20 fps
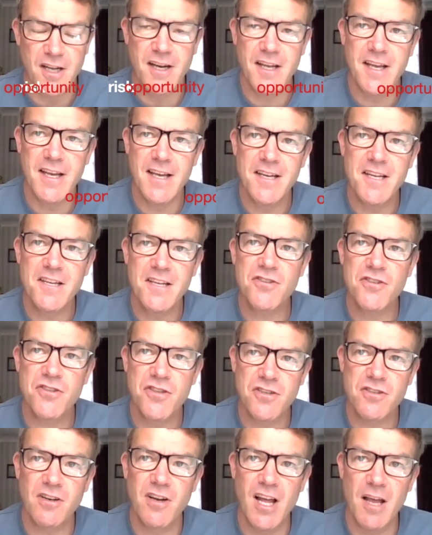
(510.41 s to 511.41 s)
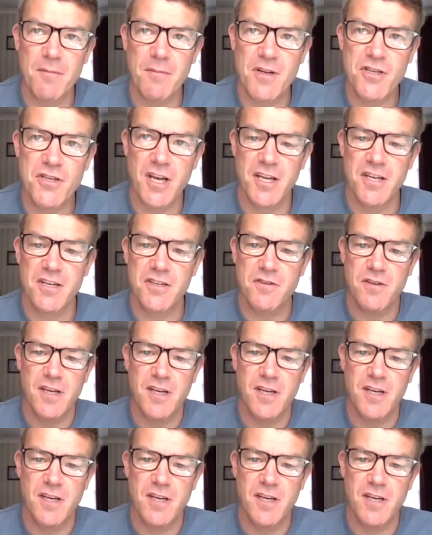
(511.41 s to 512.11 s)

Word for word: And it, it isn't just climate change,